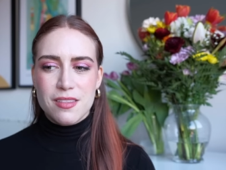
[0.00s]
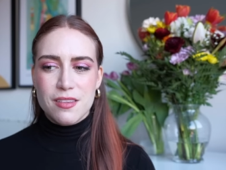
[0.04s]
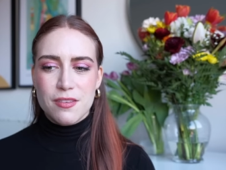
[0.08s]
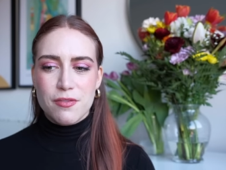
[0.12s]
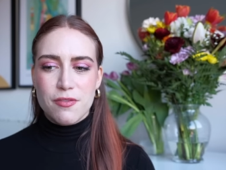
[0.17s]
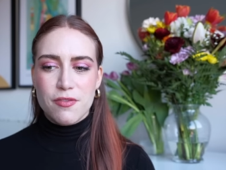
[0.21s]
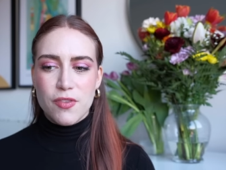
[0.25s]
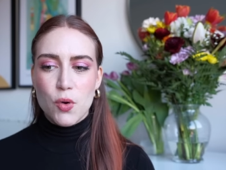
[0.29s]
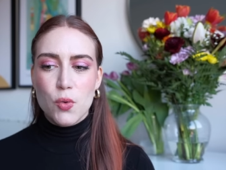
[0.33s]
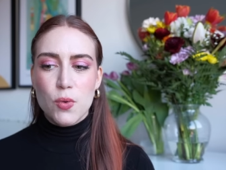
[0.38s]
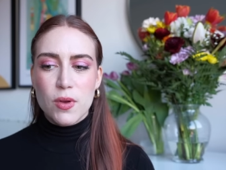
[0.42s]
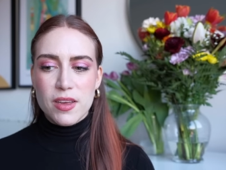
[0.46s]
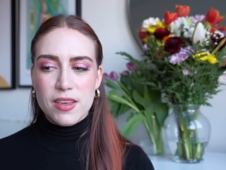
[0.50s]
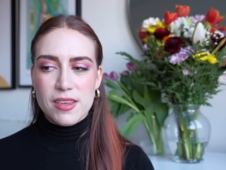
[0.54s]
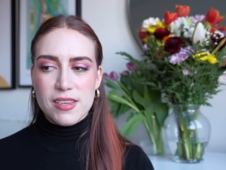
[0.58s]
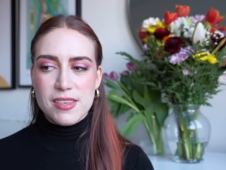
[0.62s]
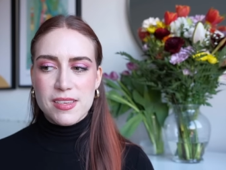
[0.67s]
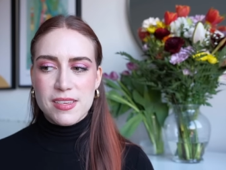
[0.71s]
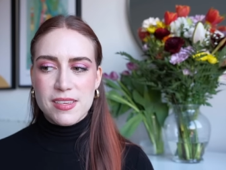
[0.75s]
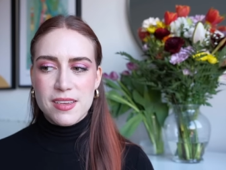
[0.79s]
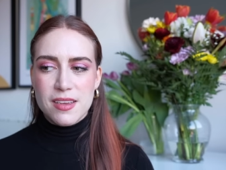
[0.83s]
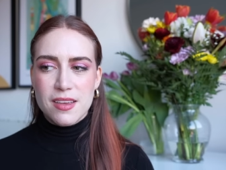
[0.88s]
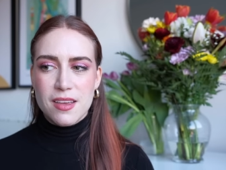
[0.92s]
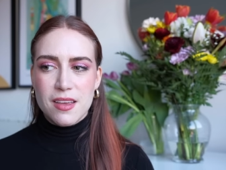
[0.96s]
the
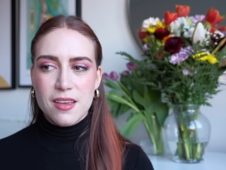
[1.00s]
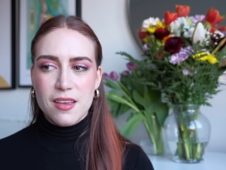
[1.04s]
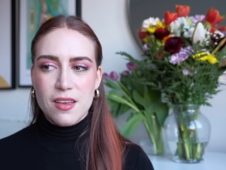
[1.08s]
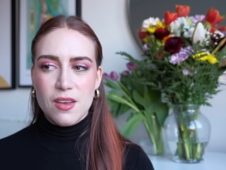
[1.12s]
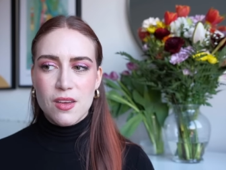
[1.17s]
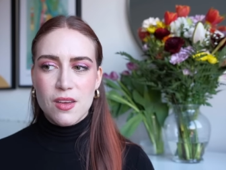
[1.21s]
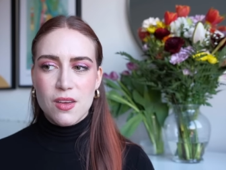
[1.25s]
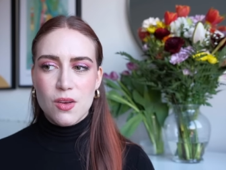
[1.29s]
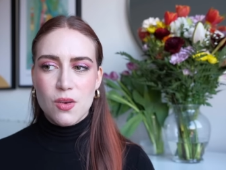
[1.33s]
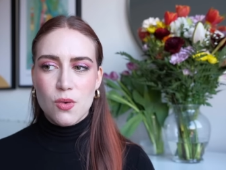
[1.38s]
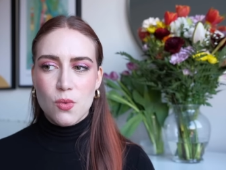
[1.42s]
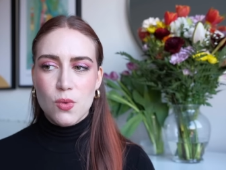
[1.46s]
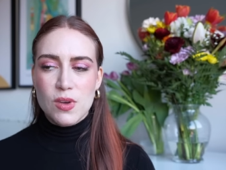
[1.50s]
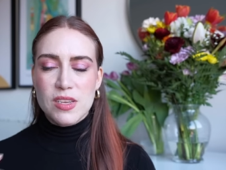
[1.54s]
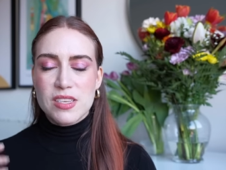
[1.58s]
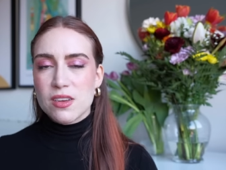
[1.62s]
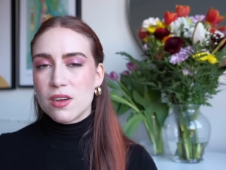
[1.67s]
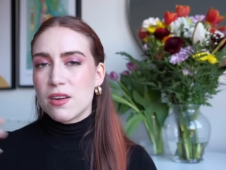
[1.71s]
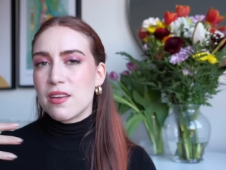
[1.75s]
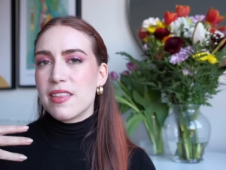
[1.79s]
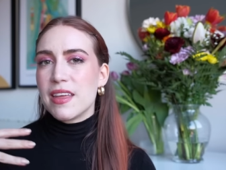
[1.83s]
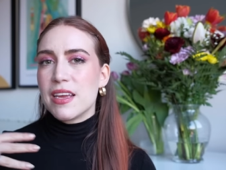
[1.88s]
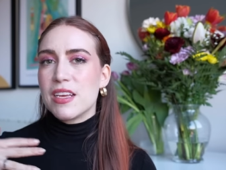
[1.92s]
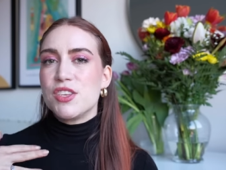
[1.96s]
focus was
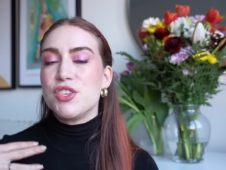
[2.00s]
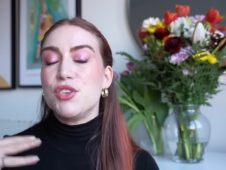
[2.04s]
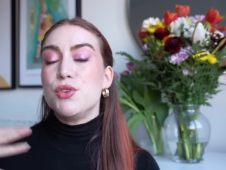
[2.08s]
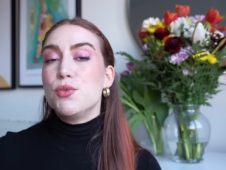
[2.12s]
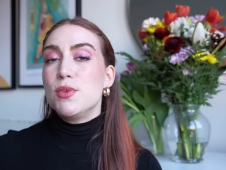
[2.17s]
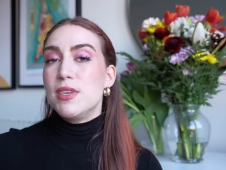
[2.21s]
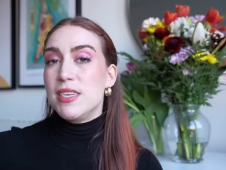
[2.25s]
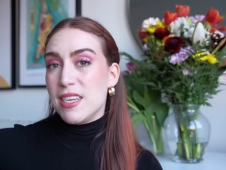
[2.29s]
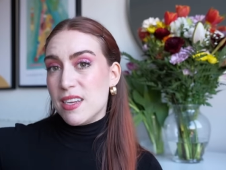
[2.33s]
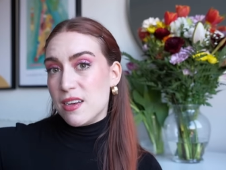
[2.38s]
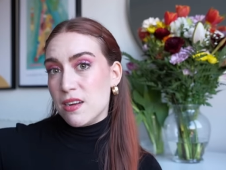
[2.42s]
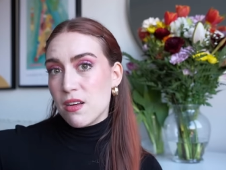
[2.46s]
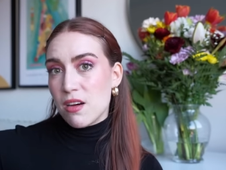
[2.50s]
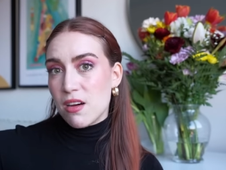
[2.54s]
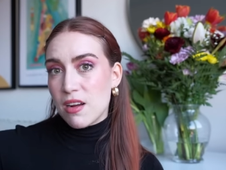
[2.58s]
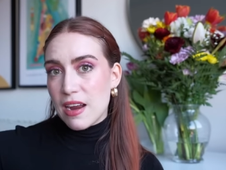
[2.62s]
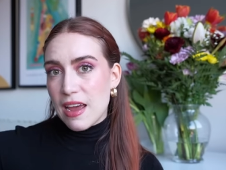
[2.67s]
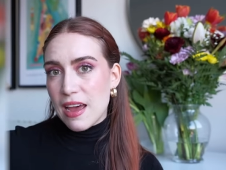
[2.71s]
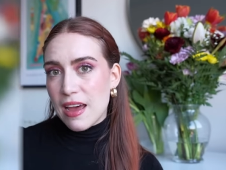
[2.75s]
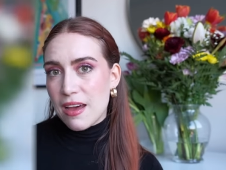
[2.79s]
on things you did not